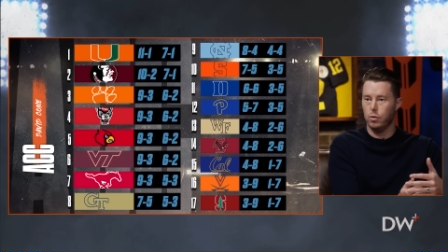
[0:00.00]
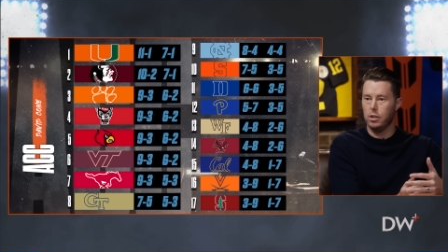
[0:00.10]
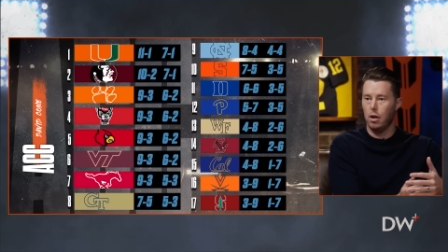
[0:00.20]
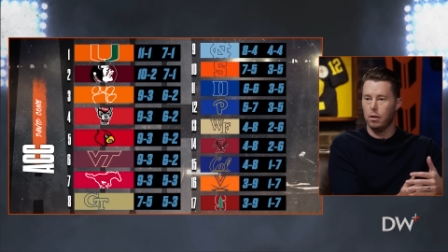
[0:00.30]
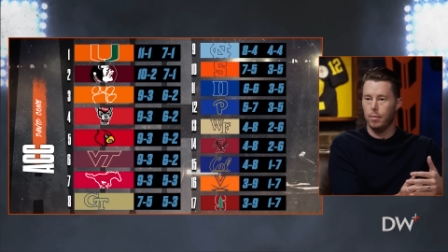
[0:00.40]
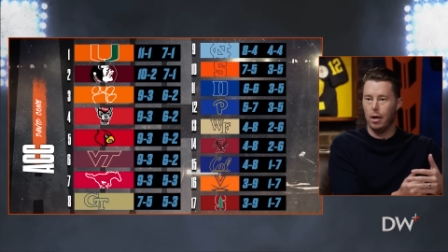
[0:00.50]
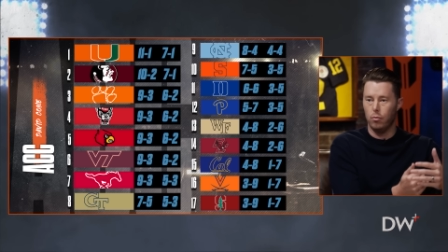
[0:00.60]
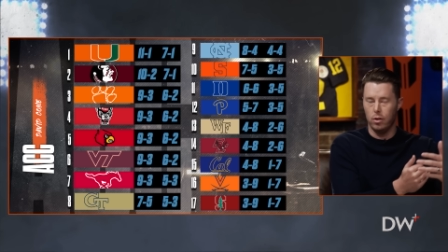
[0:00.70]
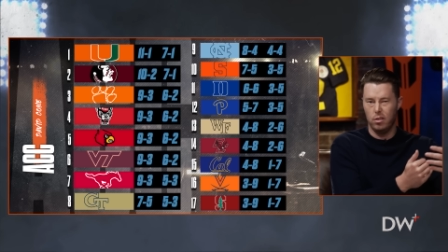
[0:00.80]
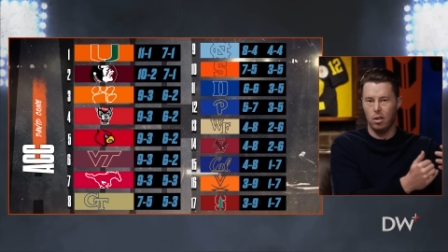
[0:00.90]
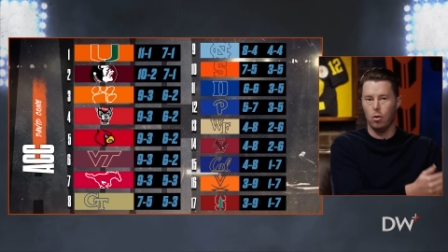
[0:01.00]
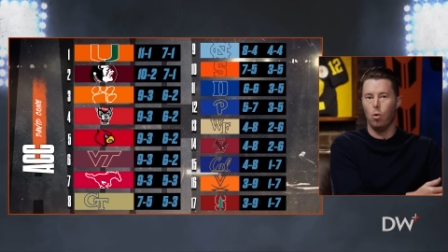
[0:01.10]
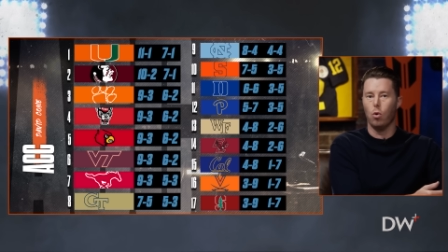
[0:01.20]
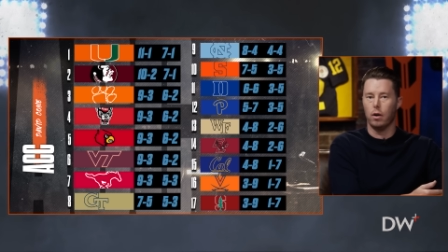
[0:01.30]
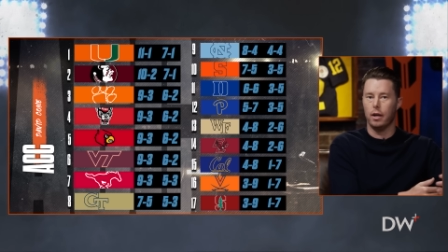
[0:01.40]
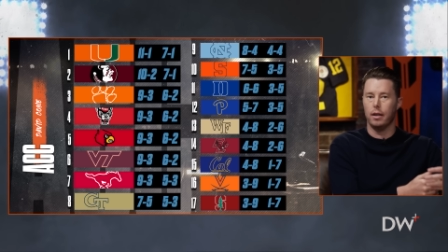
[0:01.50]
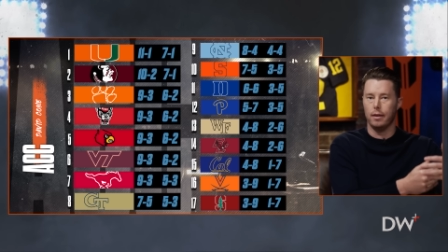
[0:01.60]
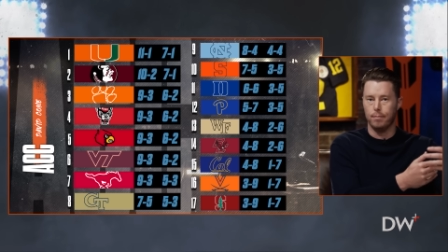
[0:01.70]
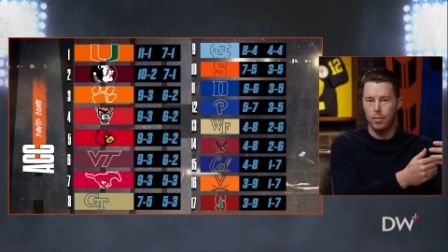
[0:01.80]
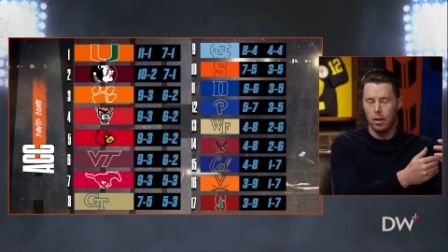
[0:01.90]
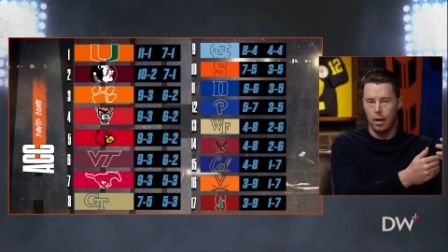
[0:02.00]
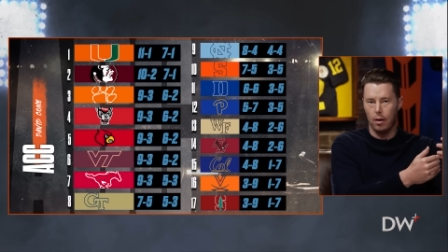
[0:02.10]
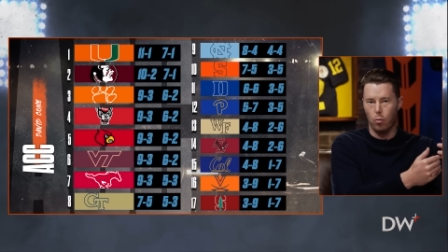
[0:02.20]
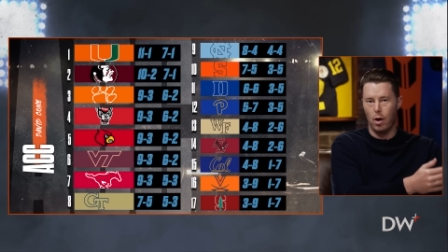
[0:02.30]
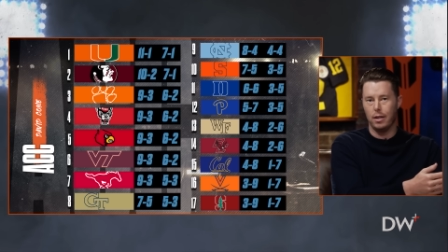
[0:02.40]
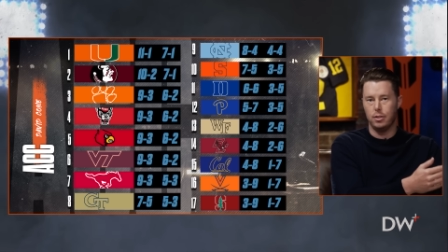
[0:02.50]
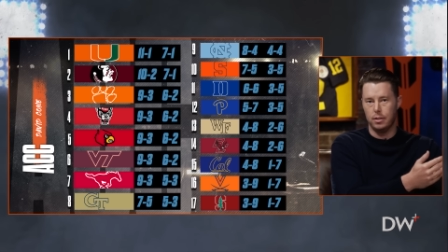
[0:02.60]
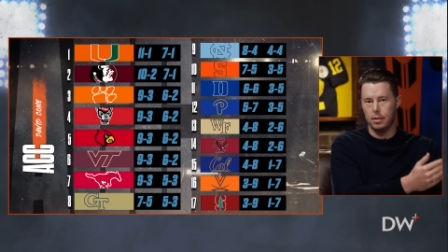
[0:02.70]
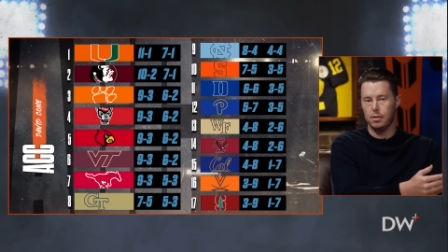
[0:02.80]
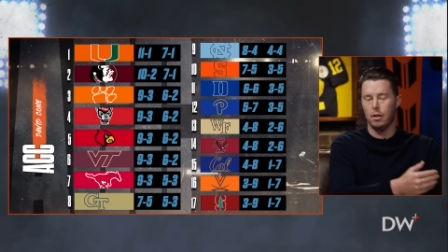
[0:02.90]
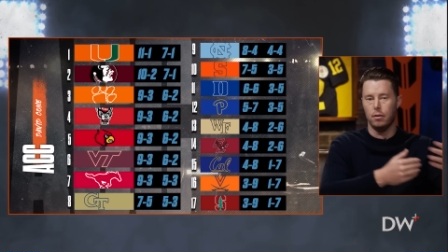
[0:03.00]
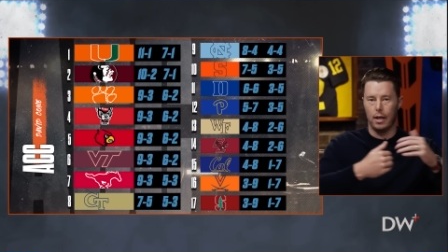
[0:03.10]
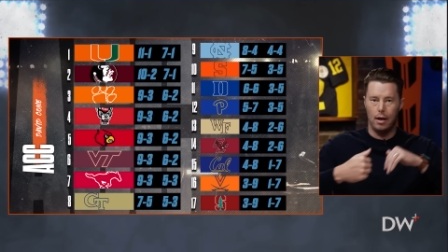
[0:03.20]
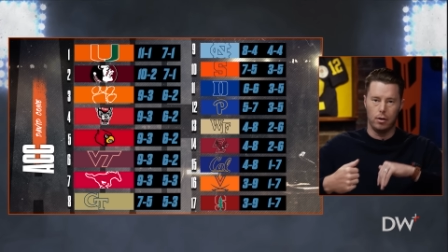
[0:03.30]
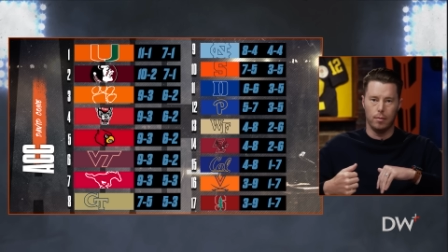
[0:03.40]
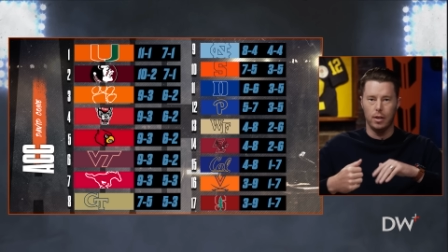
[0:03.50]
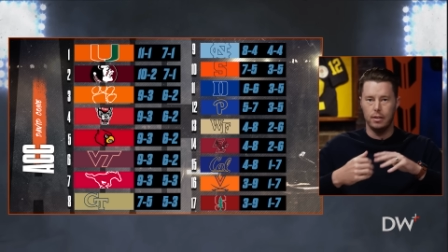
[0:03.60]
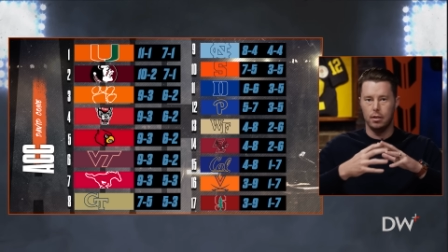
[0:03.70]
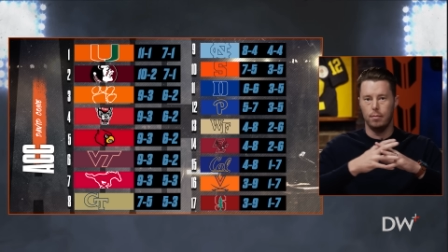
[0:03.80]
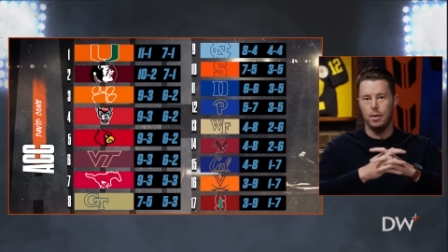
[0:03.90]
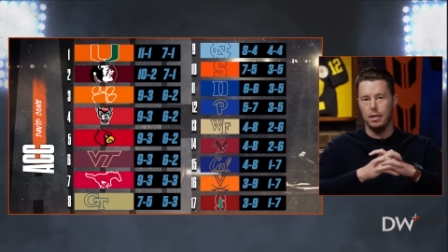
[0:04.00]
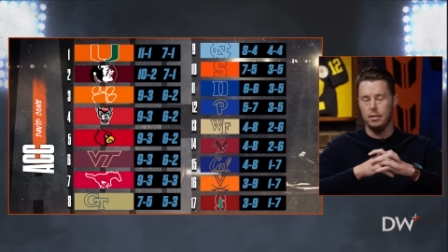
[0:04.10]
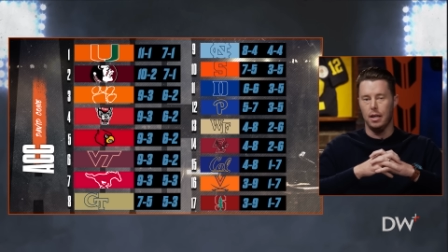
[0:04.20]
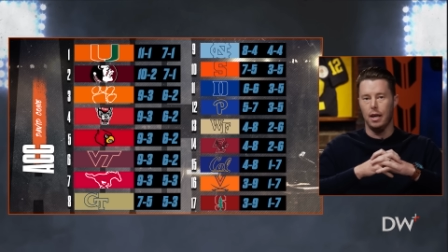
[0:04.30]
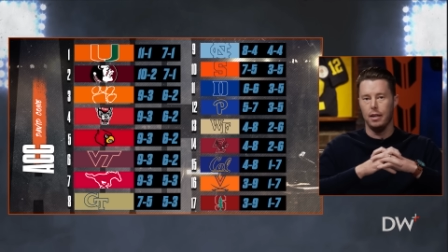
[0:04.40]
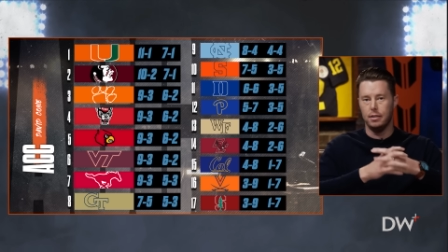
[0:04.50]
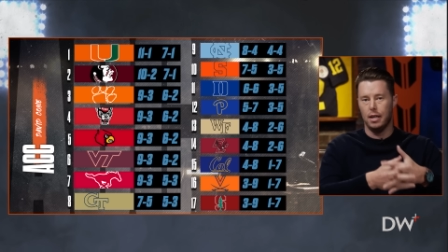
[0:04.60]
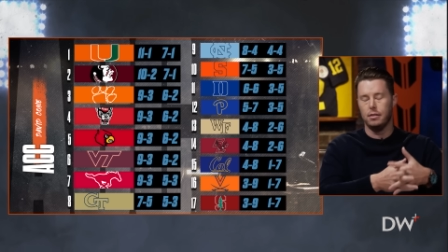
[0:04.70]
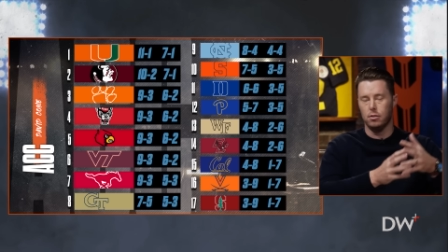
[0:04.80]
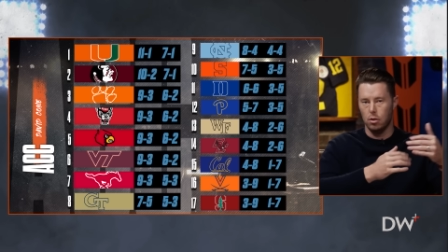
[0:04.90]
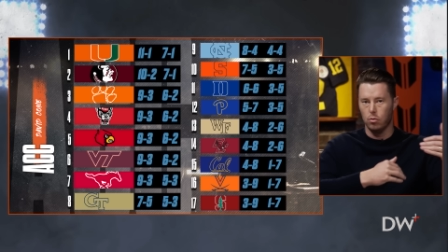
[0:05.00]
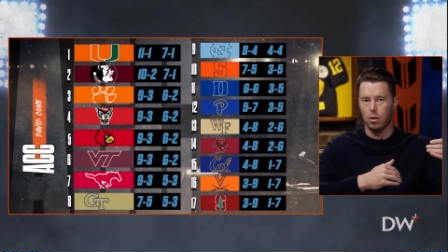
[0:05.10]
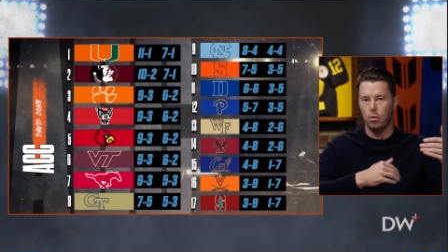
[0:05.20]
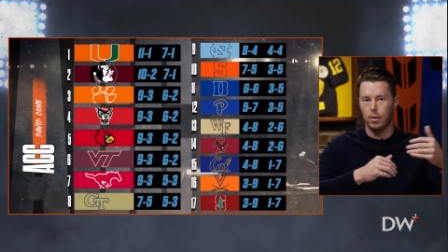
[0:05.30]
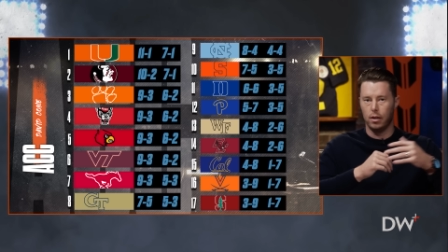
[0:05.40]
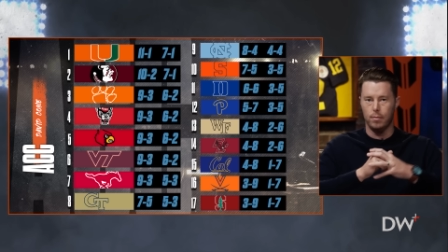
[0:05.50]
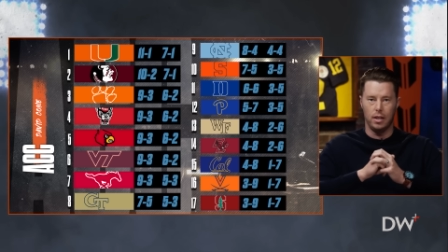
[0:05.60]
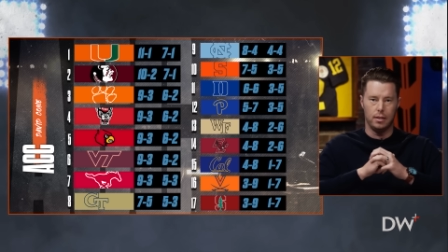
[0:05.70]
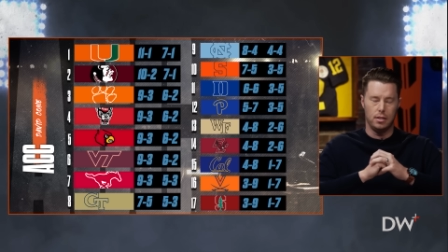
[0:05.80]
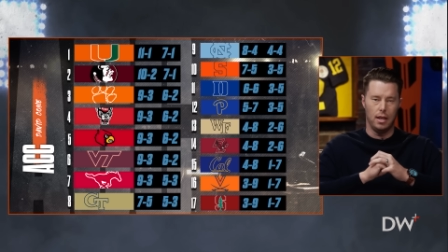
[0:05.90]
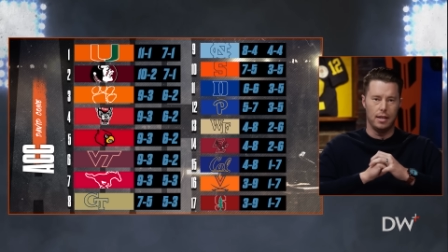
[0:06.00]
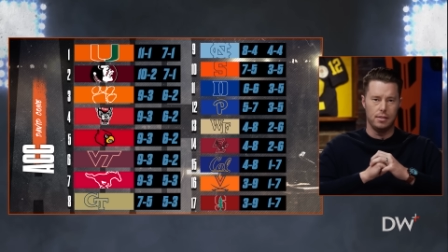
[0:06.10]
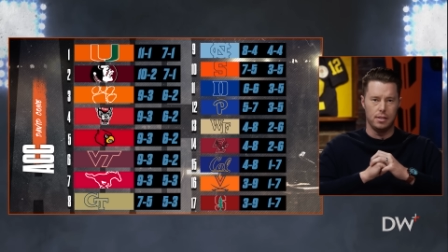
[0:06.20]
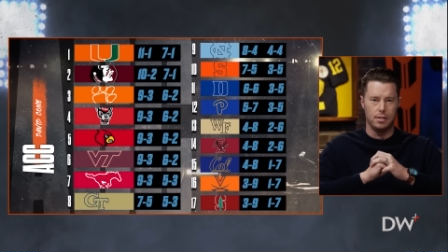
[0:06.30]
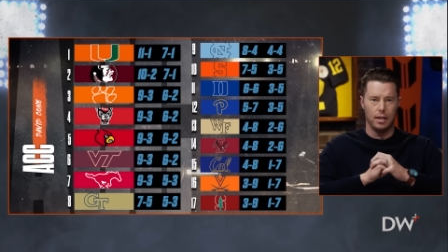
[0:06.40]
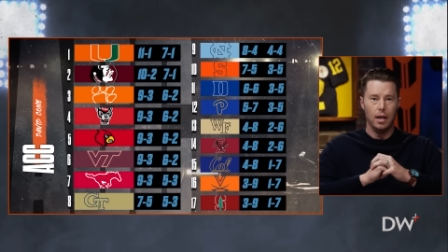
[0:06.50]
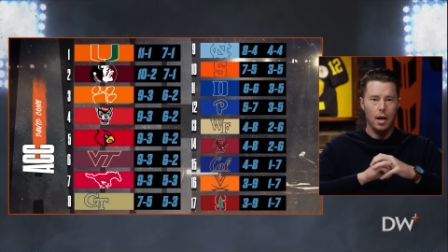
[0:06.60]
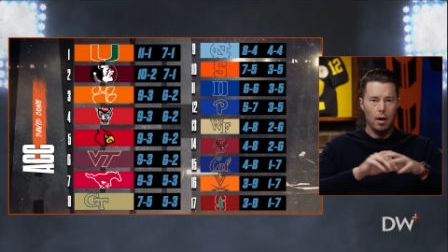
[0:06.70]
we talk about, with, you know, Oregon and Washington, Southern Cal coming into the Big Ten, and Texas, Oklahoma coming into the SEC.